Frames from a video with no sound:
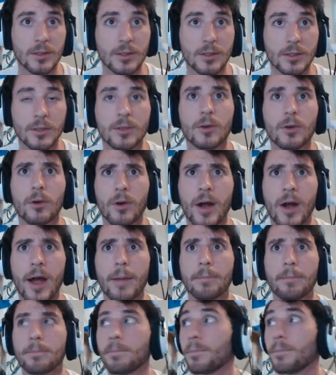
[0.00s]
Alright.
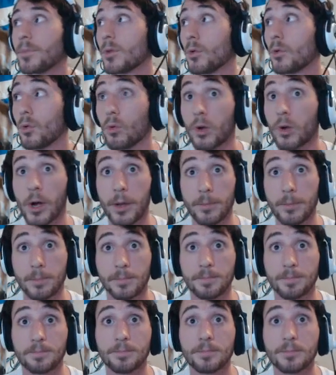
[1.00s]
Alright.
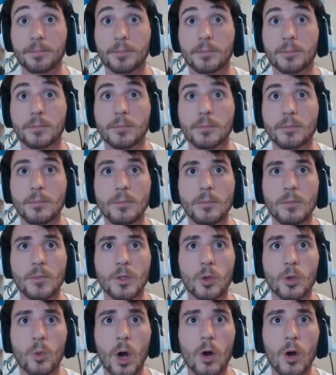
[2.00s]

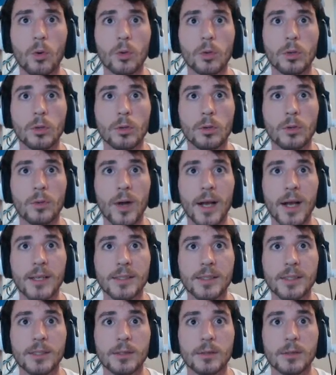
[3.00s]
Whoa! Why is
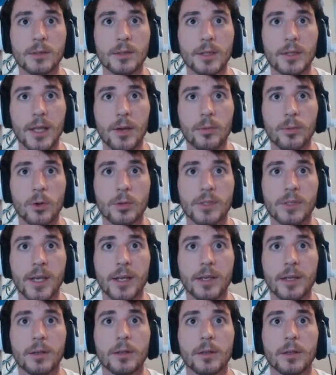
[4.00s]
this not
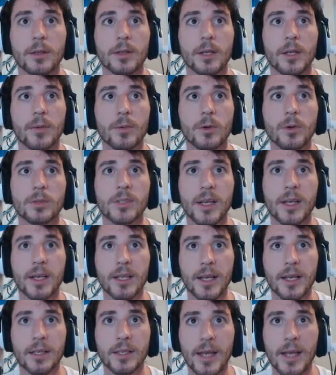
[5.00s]
rotated? I rotated
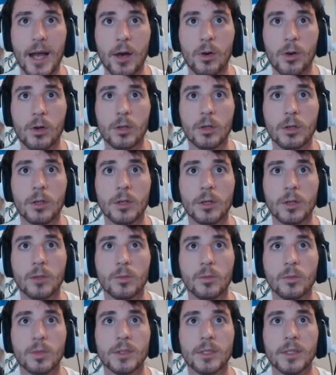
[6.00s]
like the owl.
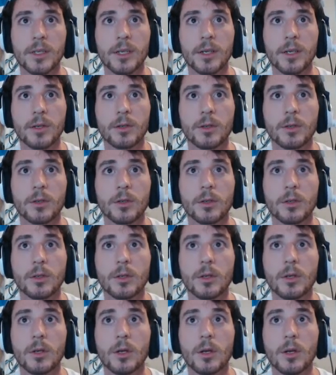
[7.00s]
What's in here?
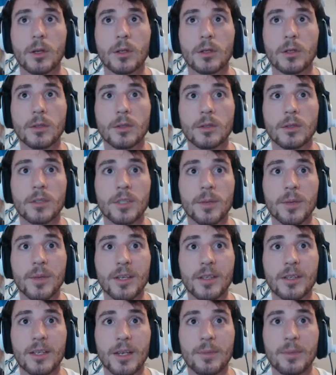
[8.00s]
There's gonna be
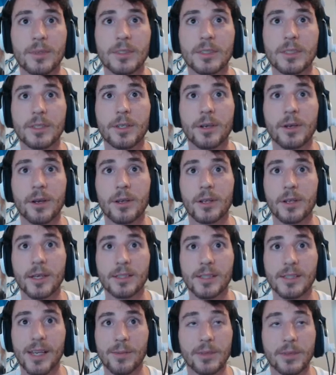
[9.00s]
demons in here. I don't like
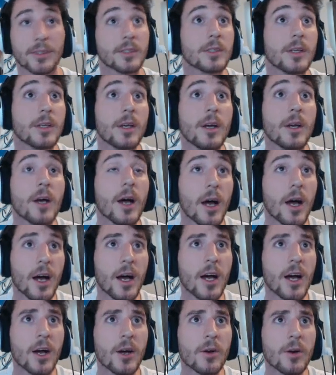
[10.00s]
demons.
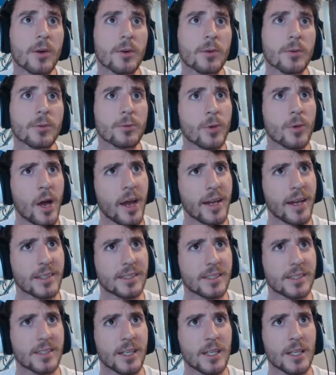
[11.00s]
Right.
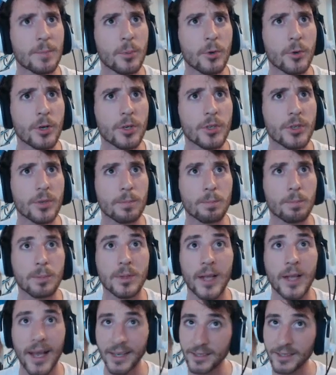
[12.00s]
Teleported to
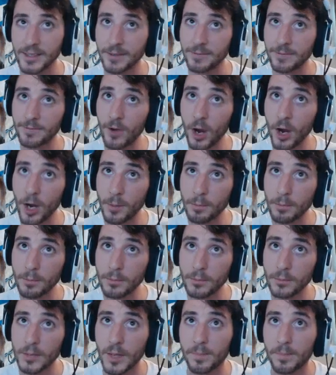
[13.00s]
Plankton Farm?
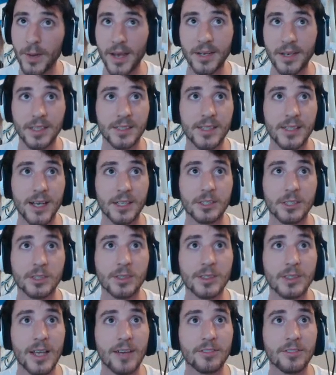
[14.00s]
Abandoned sector.
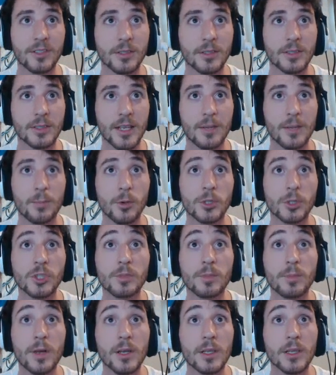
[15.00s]
Left. Teleport to
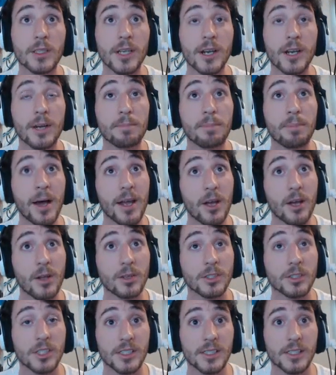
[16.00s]
Military
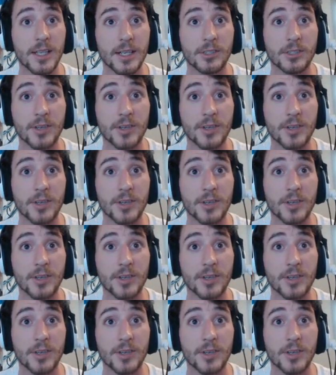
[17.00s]
Biology sector.